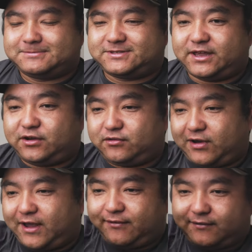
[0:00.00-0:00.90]
say you're
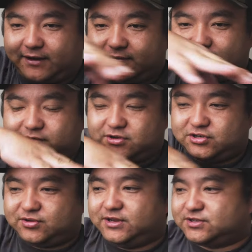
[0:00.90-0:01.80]
graphing around, and you're
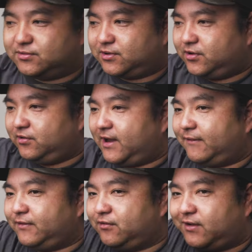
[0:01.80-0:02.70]
2D sonar, you're
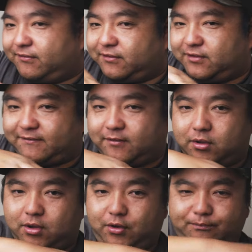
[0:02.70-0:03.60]
graphing.
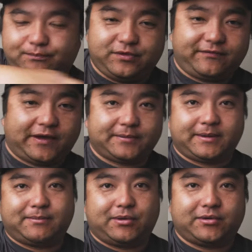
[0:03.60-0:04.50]
Oh, you found a
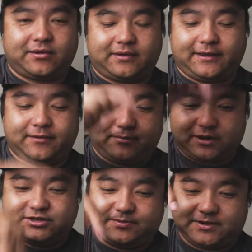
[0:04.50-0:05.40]
big boulder, right?
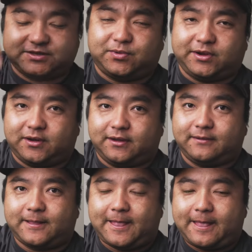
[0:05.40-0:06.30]
Put a GPS point on it.
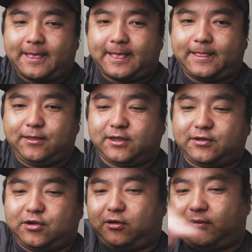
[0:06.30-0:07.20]
You
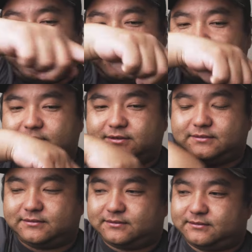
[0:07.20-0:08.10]
can go around.
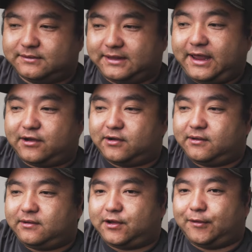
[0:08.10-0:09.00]

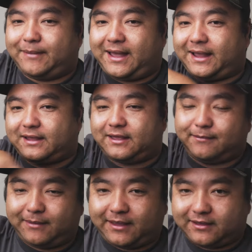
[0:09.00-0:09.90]
Later, come back,
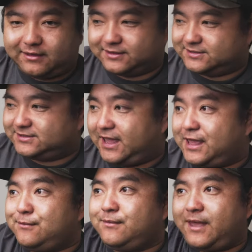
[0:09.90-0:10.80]
make the
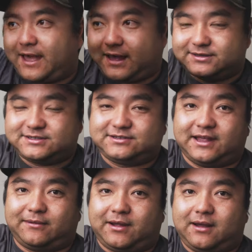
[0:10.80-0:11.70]
same cast to
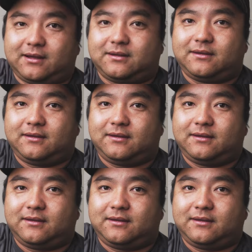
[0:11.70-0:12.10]
that rock.